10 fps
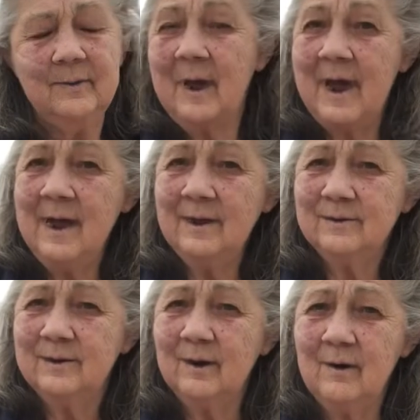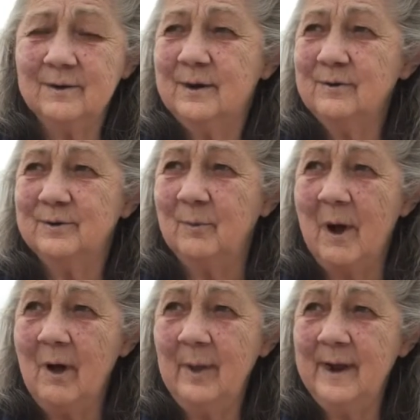The ants are so
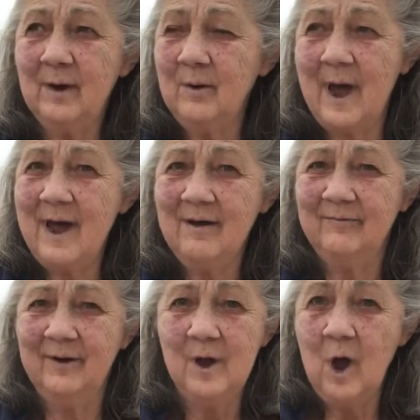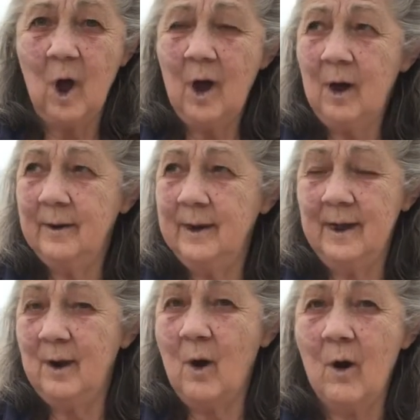small, they don't have an
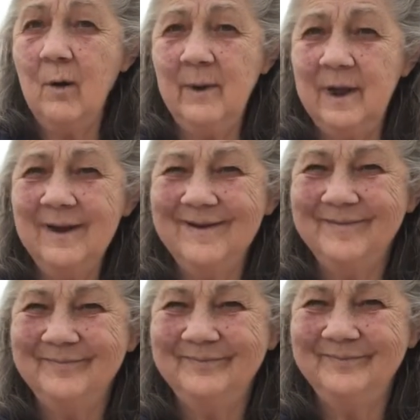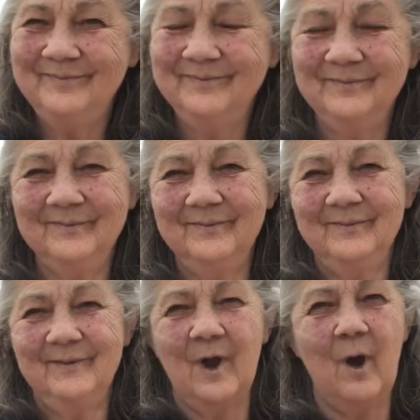army.
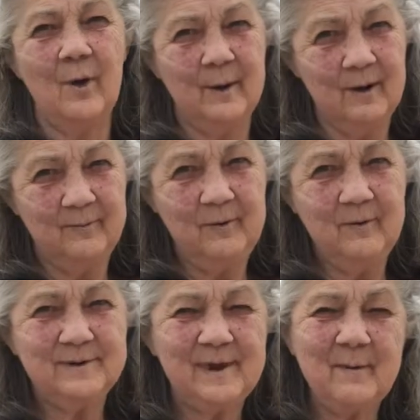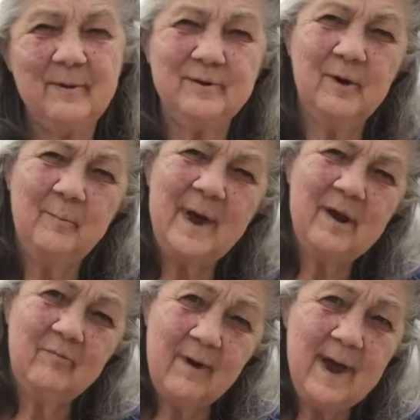Although if you step into a
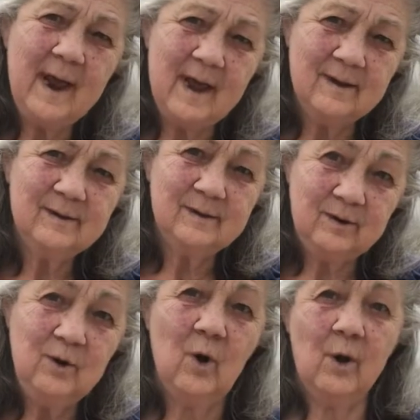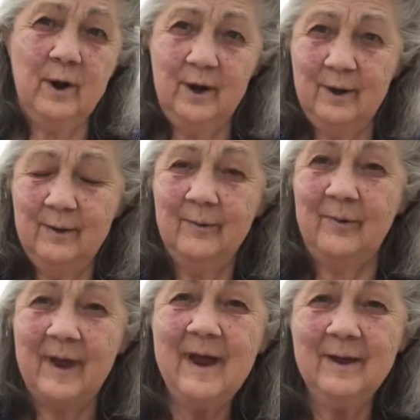bed of red ants, you're gonna
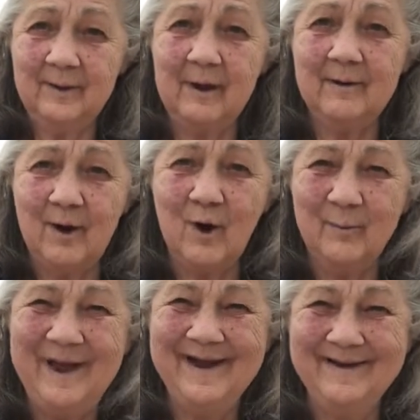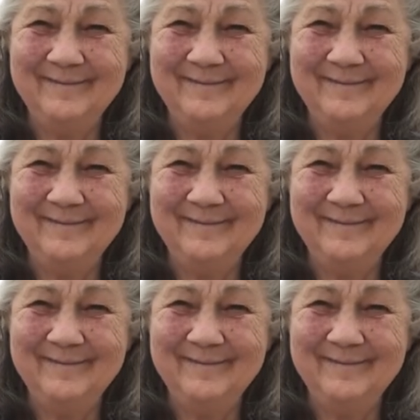think they're an army.